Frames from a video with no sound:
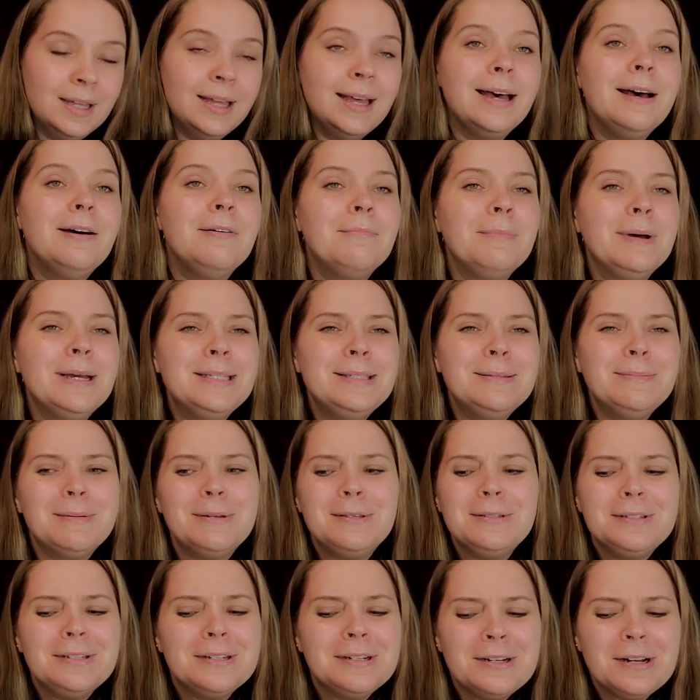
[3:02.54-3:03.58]
How am I
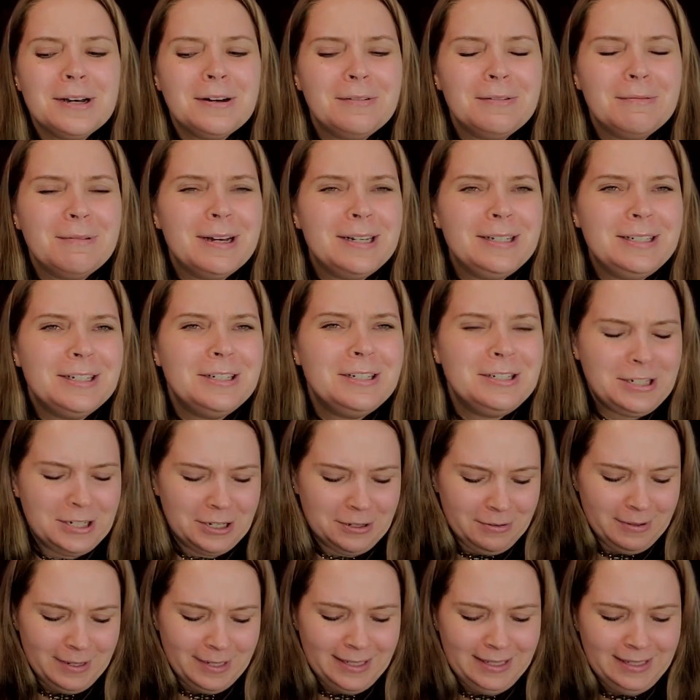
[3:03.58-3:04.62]
supposed to know what to do
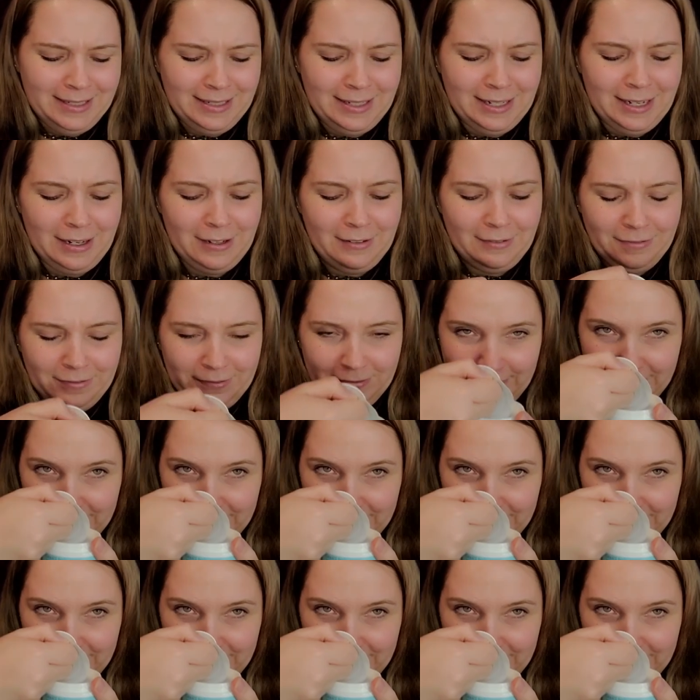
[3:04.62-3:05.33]
with stuff?